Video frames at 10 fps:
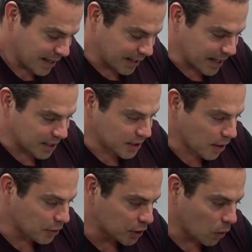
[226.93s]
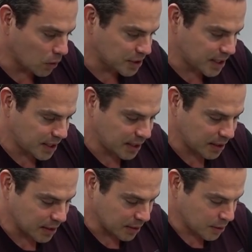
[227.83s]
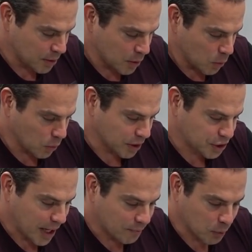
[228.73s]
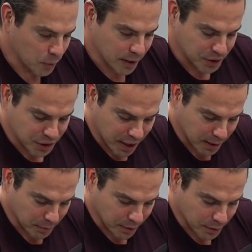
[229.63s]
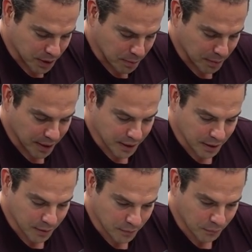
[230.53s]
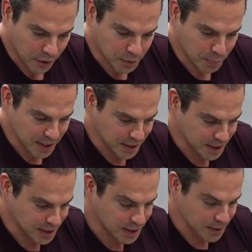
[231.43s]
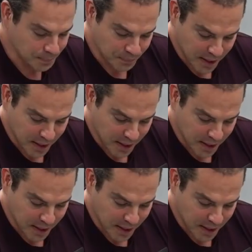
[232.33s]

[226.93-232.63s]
Again, another goal setting workshop from when I was starting some of my first businesses.